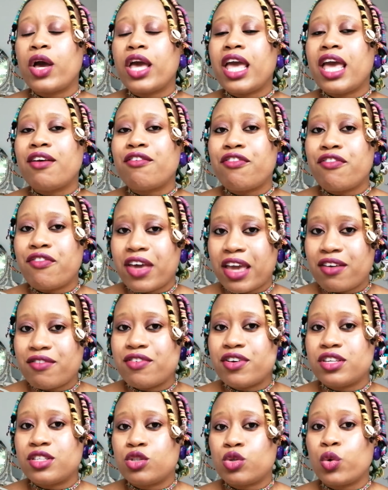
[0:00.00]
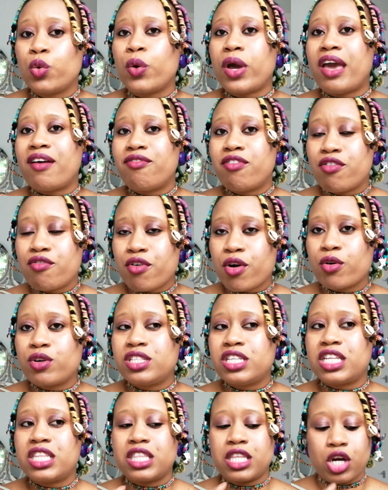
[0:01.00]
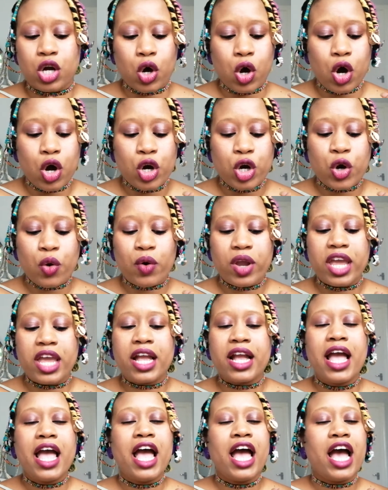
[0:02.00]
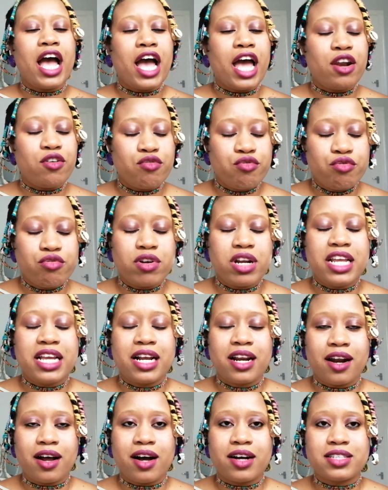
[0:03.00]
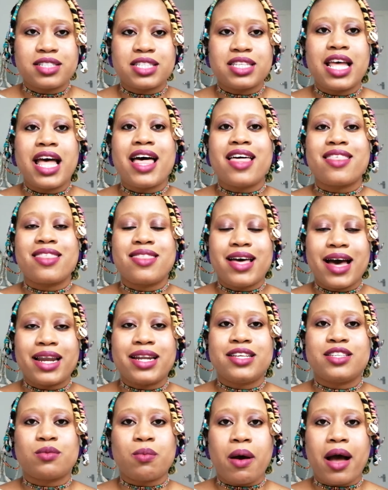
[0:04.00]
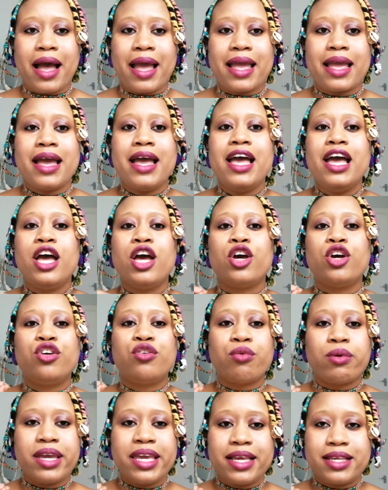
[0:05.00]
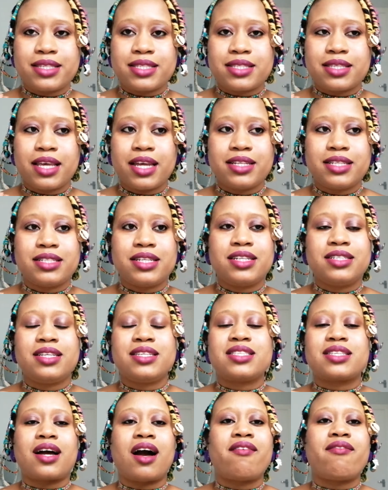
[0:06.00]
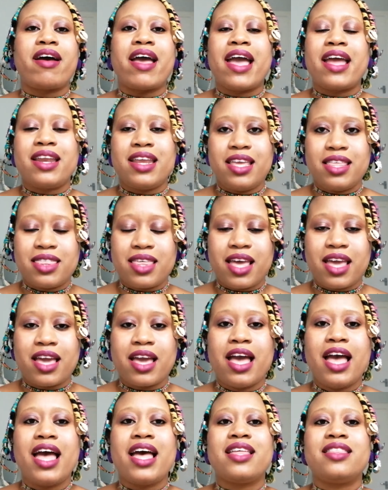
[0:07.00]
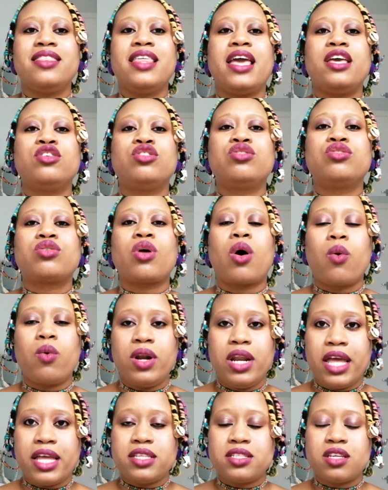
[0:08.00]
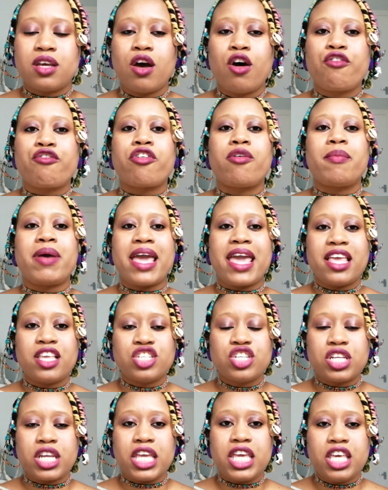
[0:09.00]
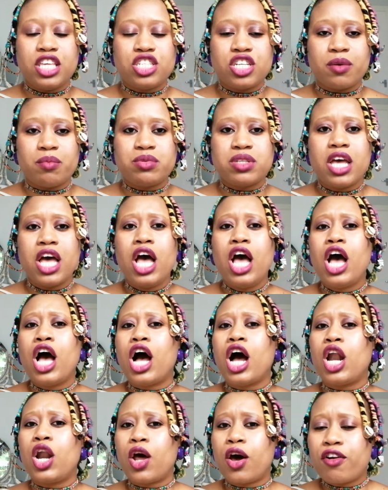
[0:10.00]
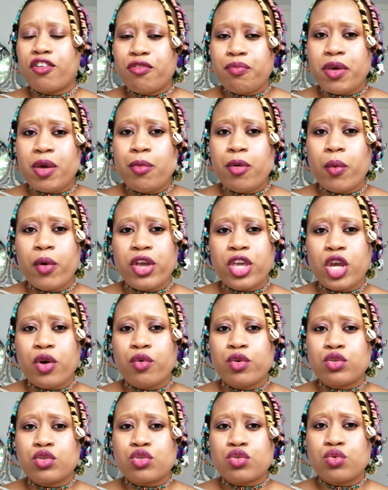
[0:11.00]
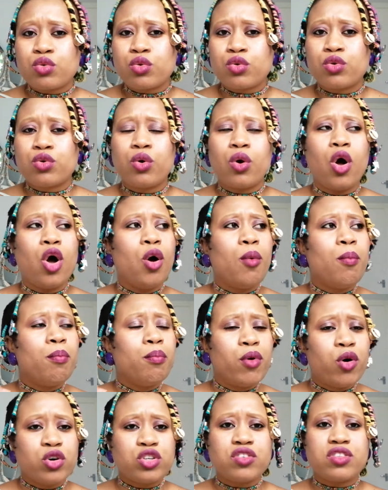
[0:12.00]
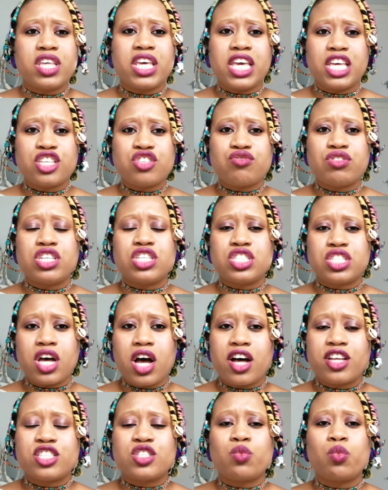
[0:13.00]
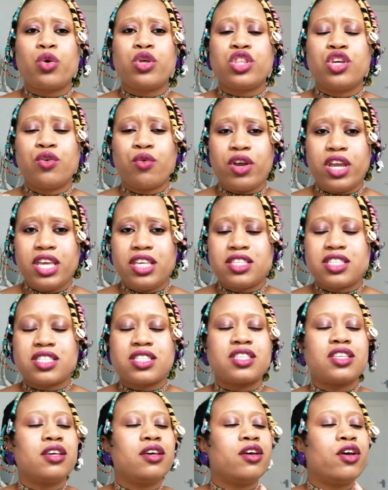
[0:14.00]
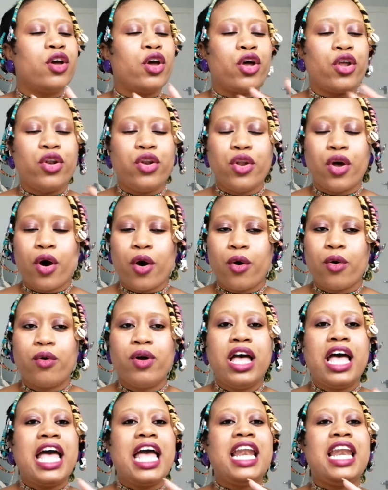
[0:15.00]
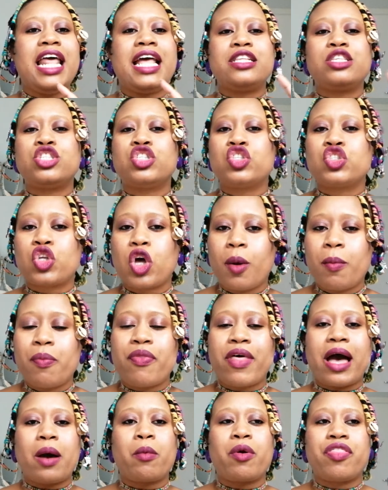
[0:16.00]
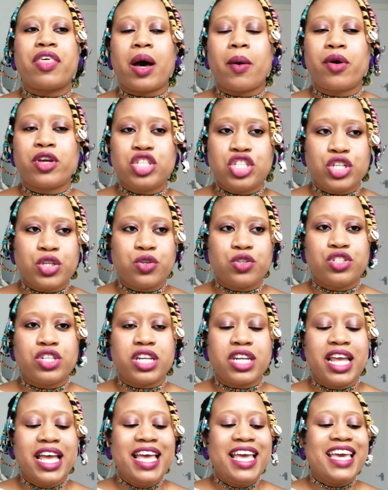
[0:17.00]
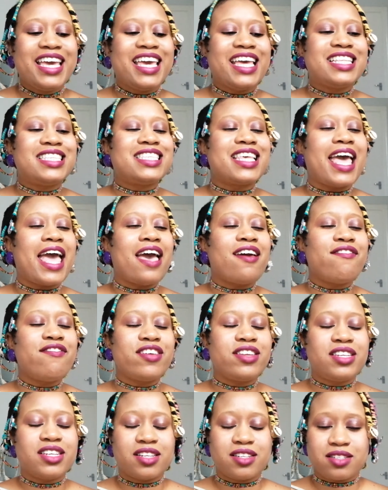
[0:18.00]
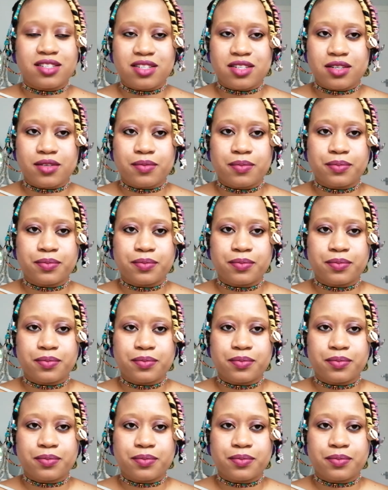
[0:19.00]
It favors whoever wrote it, the conquering and ruling class. That is why Greeks didn't discover anything. They stole it from ancient Egypt. A lot of people, when you're in school, most of the history starts with Greeks. No, let's stop that with our children. It's evident